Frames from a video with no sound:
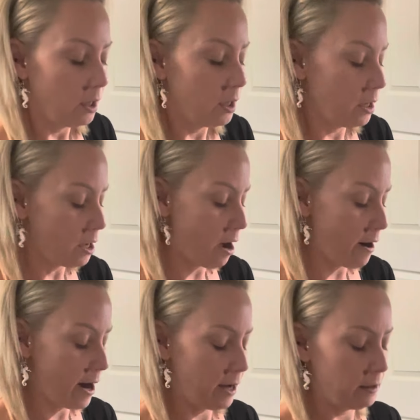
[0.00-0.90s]
all
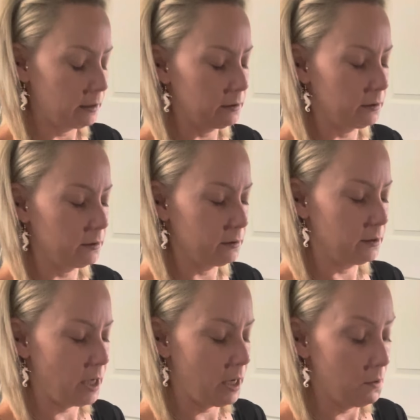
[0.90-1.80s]
right.
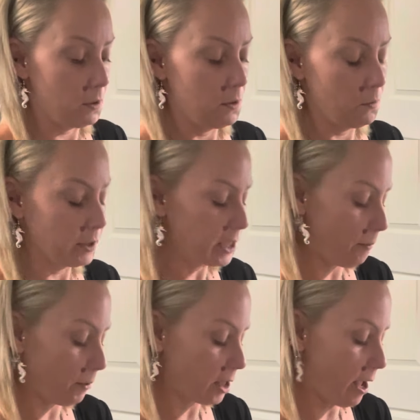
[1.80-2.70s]
What's
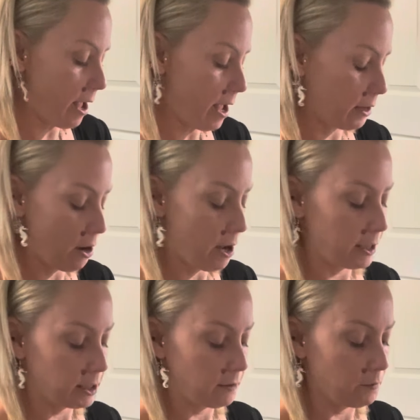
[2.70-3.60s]
up with the uh,
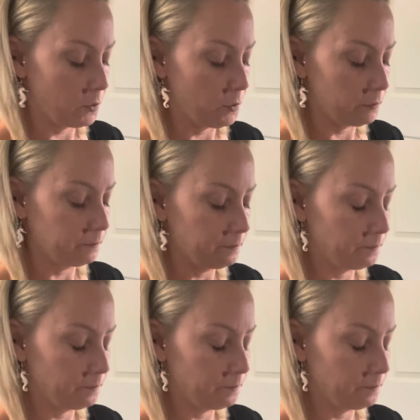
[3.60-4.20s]
goddess of the moon?